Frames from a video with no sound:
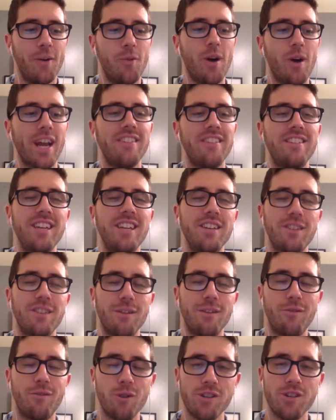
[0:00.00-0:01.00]
what I see as
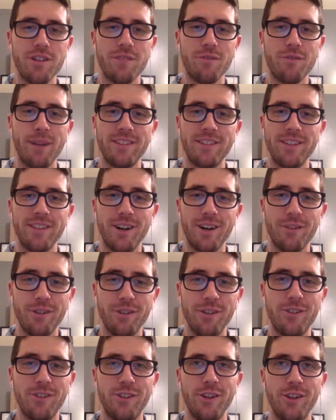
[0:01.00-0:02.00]
unfortunate for myself
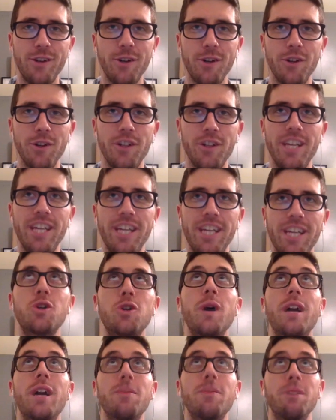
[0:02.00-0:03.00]
is still
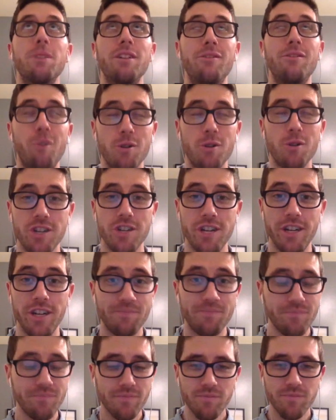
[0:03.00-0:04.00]
incredibly fortunate
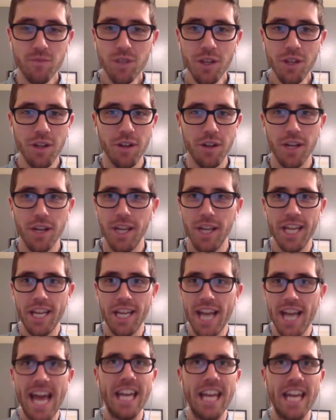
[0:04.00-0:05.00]

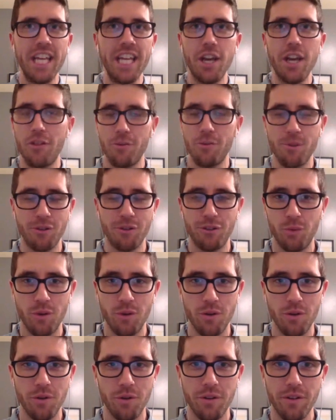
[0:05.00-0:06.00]
in any other person's
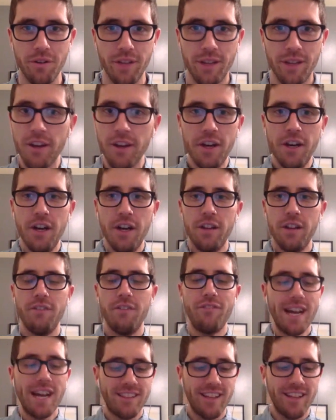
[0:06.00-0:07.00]
world. Like the
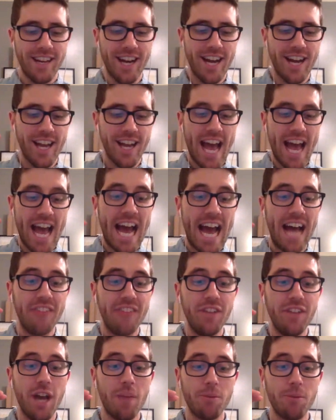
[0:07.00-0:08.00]
fact that I had
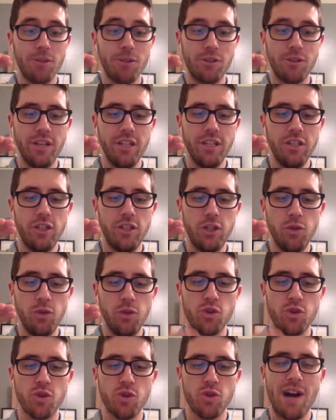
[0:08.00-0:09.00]
the opportunity
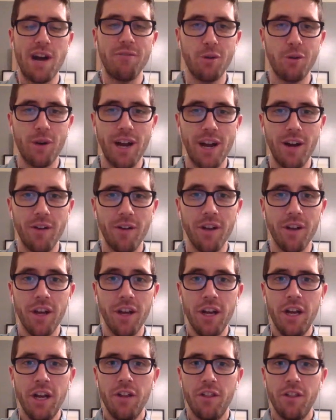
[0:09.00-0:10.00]
to travel around
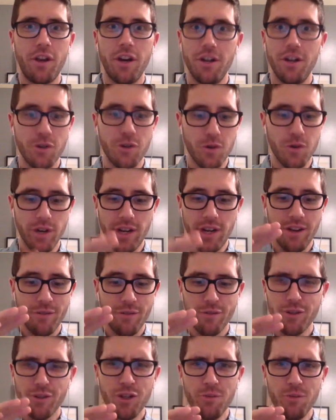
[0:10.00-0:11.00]
the country
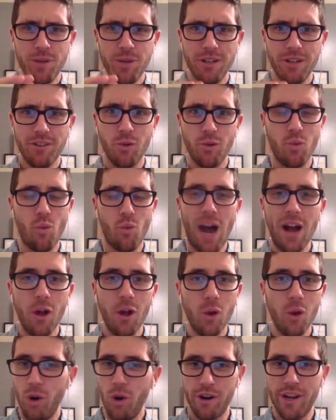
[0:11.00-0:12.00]
for two months
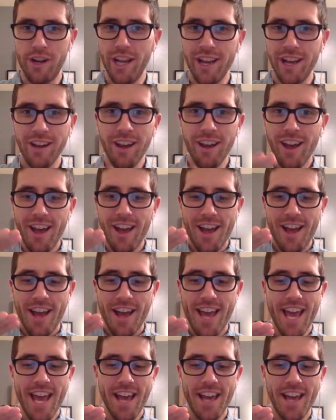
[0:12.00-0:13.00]
while working
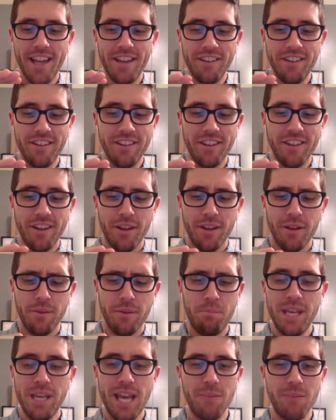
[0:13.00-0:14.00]
and
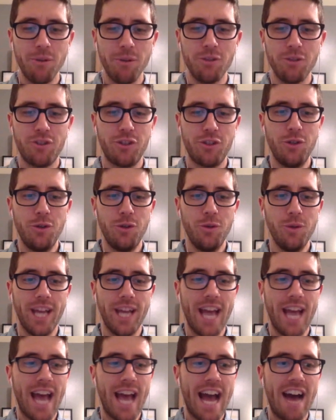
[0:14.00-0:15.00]
be able to
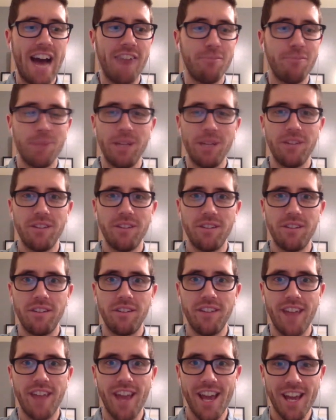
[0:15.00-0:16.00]
like have places to
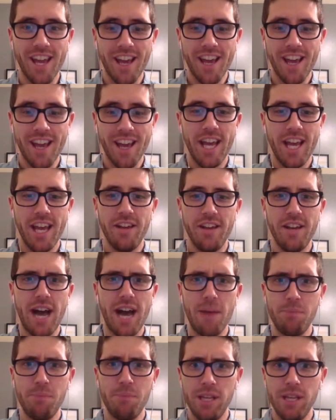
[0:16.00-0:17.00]
stay and
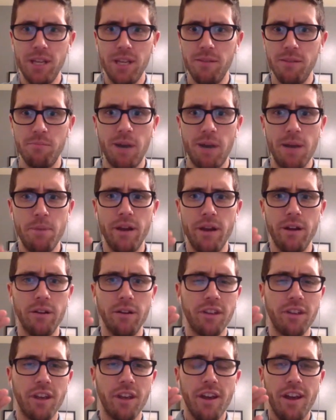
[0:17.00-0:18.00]
not be eaten by
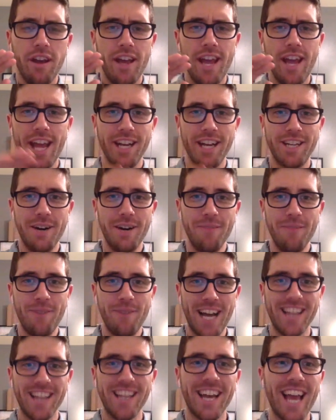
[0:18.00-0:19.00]
bears and come
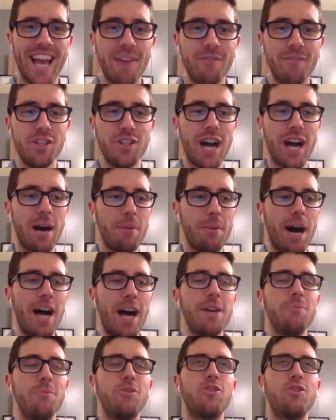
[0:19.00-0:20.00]
back and like have a job.
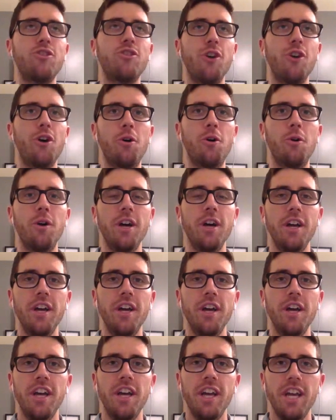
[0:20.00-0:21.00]
I am so
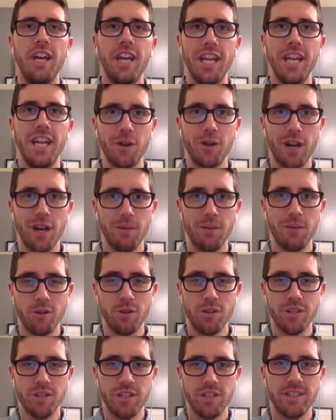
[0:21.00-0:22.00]
incredibly
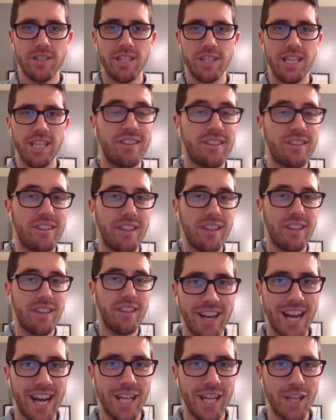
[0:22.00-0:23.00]
fortunate to even say
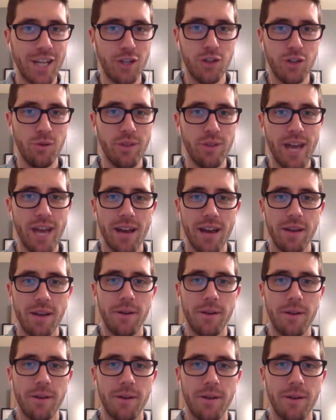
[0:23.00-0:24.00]
that I could do that.
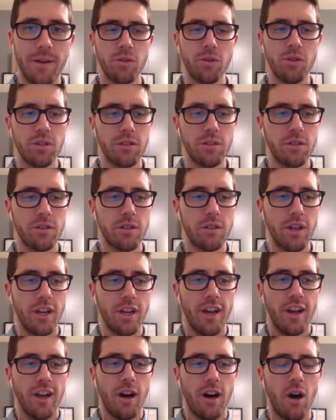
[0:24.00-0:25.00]
Um, so just
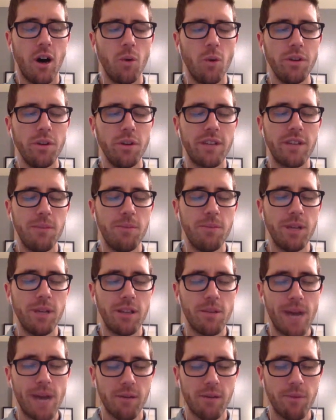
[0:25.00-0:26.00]
always keeping in the
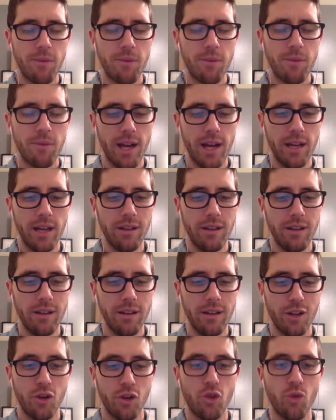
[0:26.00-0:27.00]
back of my mind
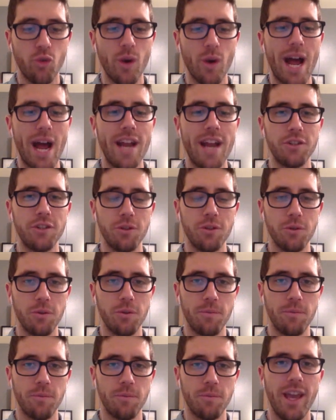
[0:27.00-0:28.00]
like gratitude
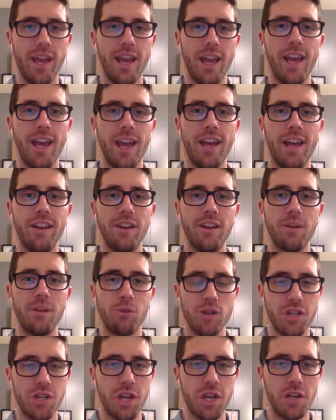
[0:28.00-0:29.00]
and
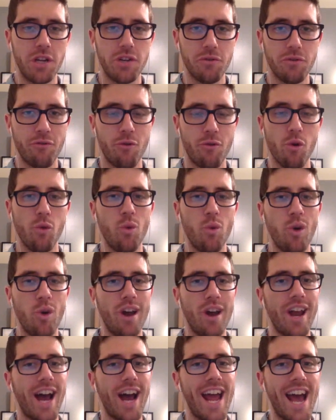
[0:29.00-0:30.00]
appreciation for
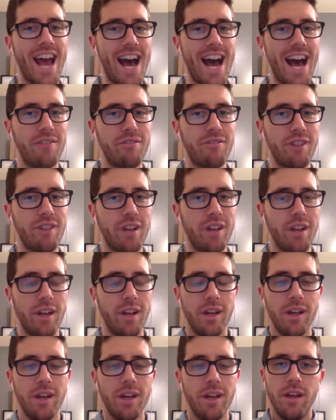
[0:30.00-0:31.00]
what I have.
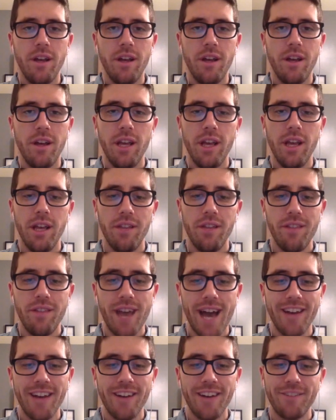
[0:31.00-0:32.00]
And
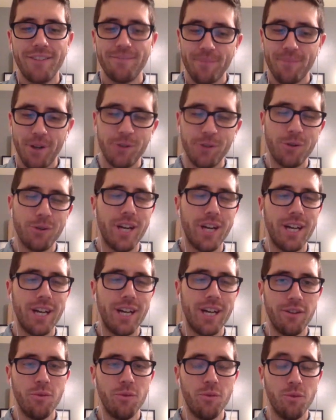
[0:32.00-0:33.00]
that also
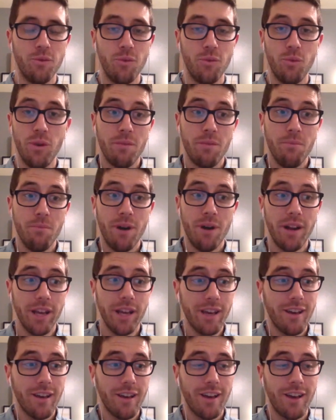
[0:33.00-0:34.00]
ties in with
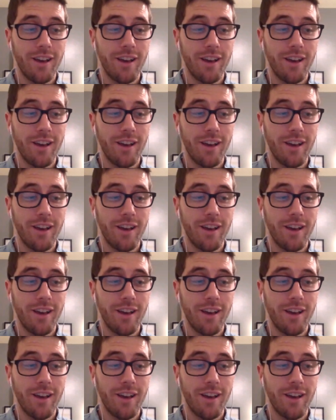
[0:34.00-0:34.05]
money.